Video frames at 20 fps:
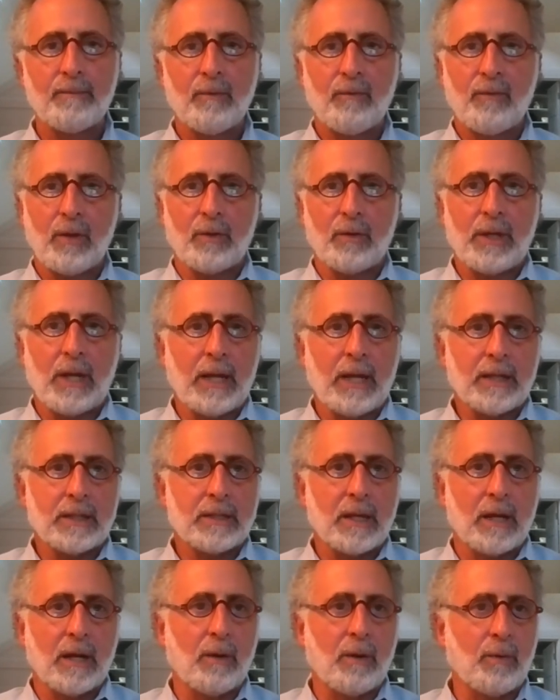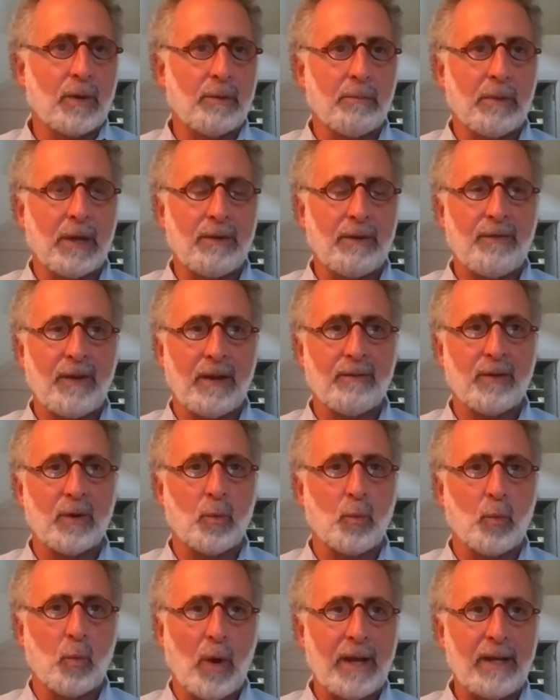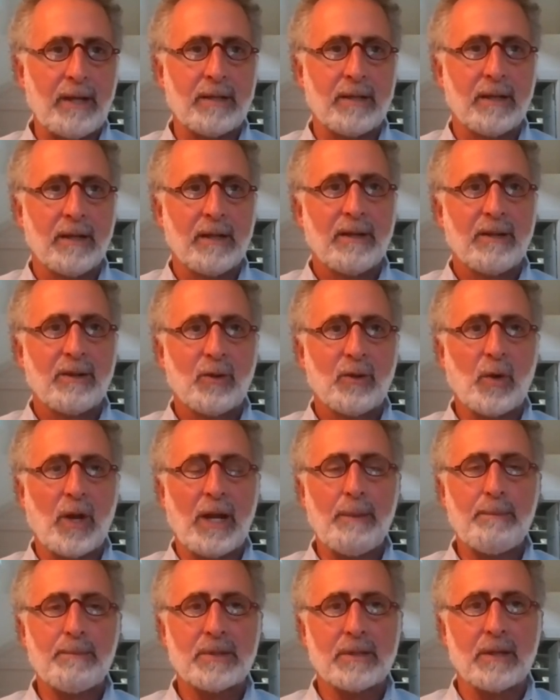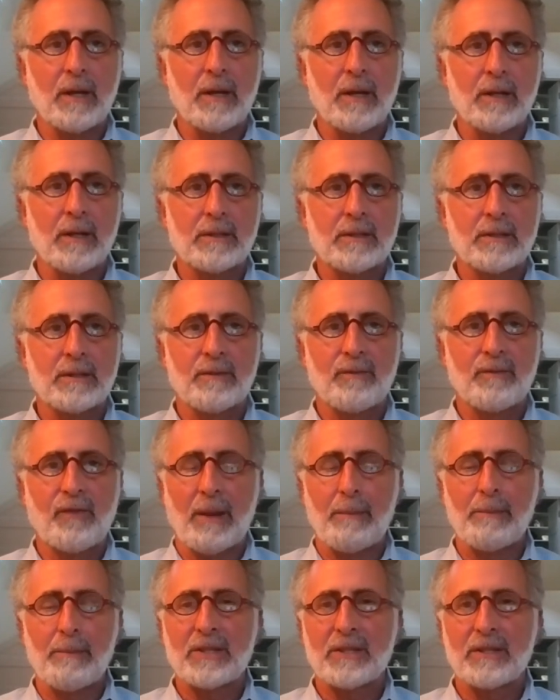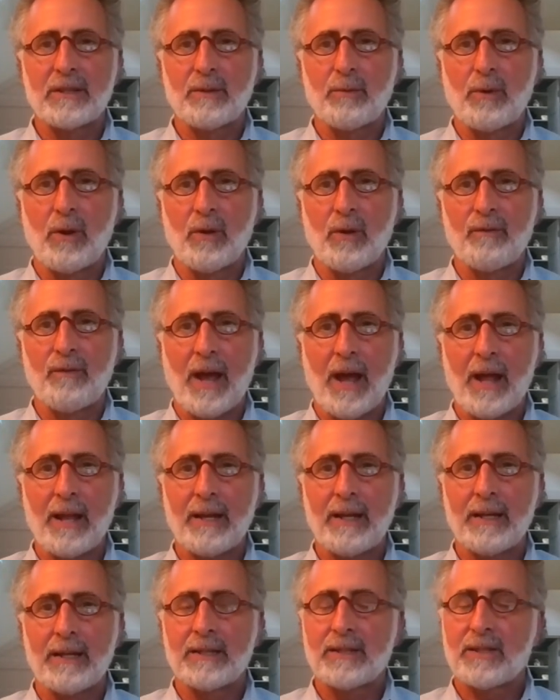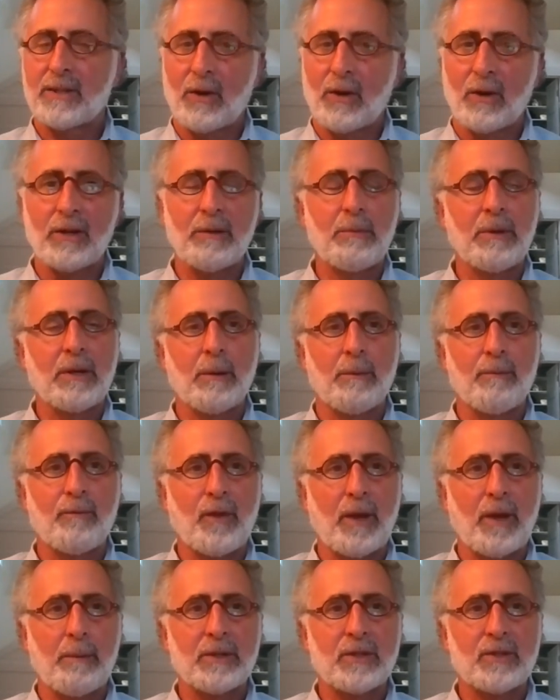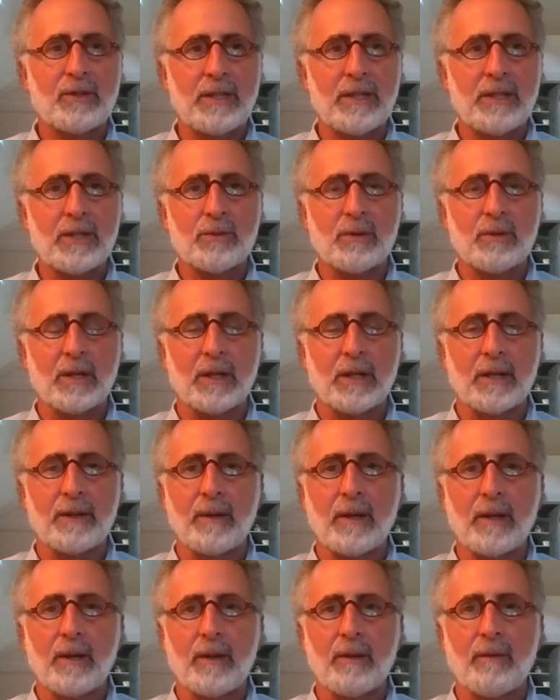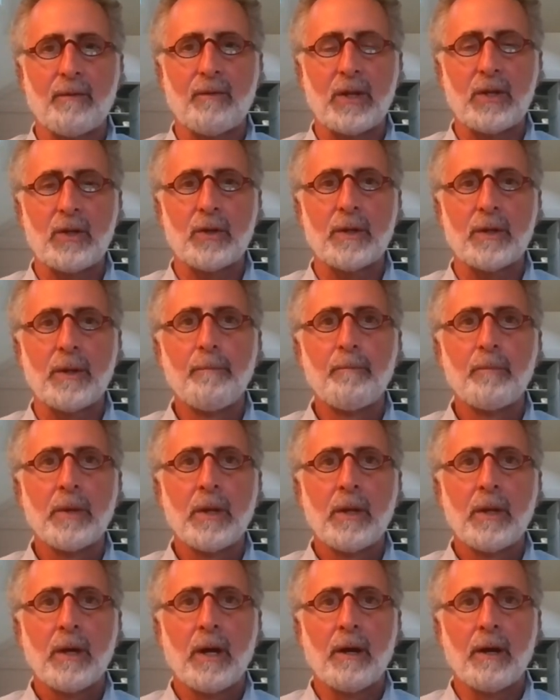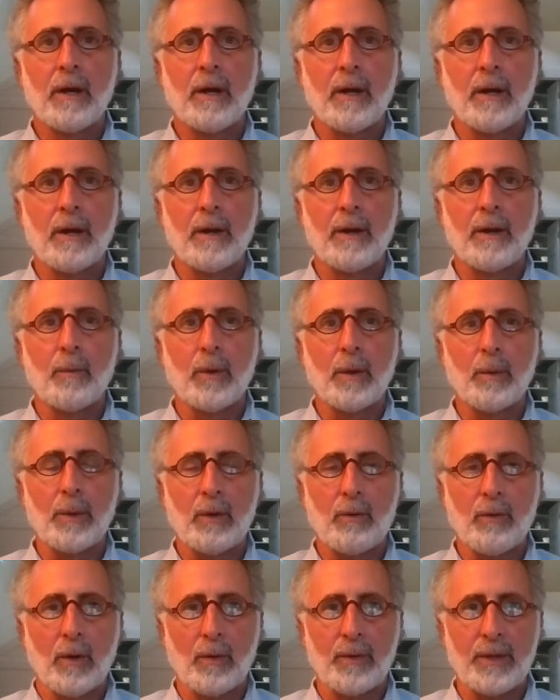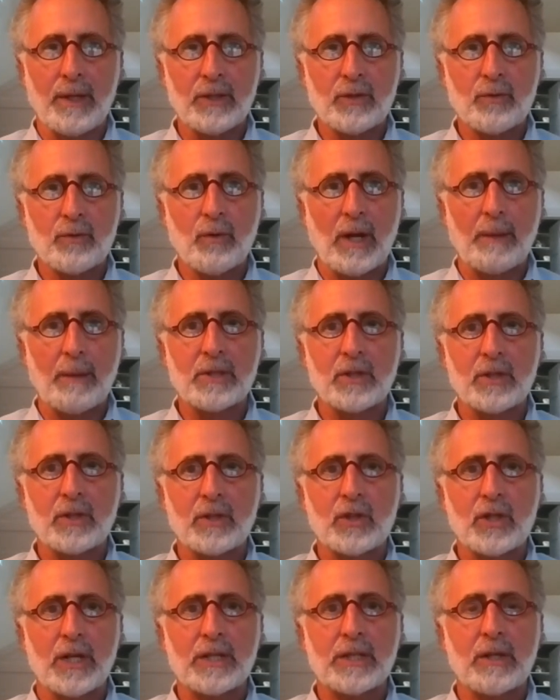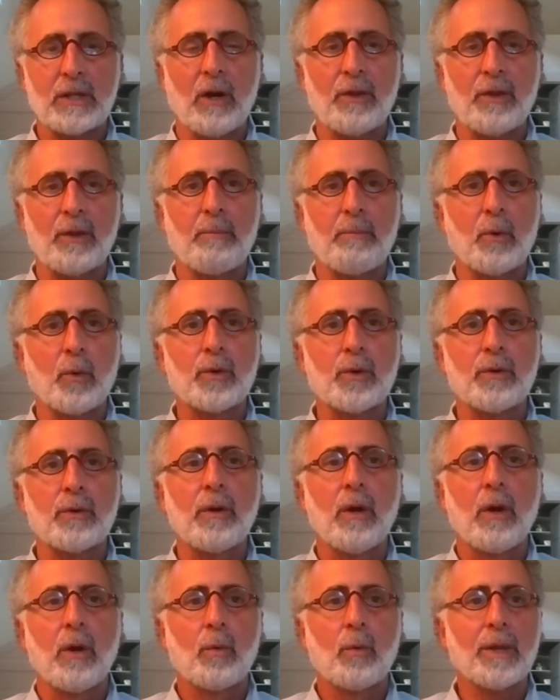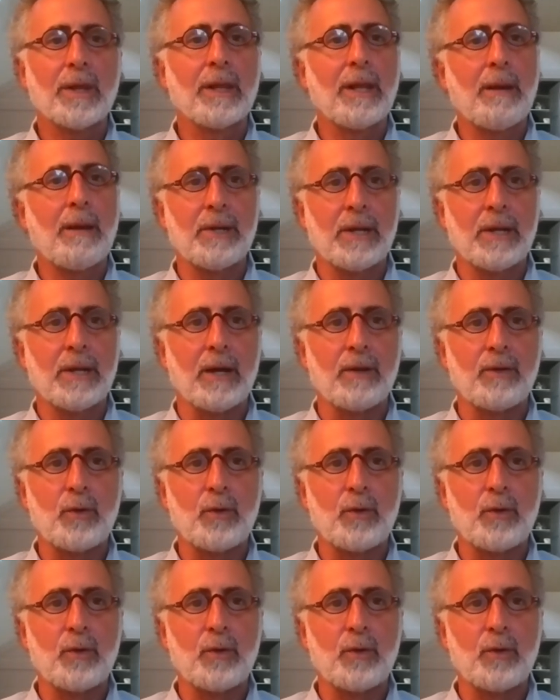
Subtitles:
Viognier is one of my favorite white grapes. It's famous in the Rhone Valley, and it's starting to become famous in Israel. And the vineyard where we grow these grapes is just on the border with Lebanon.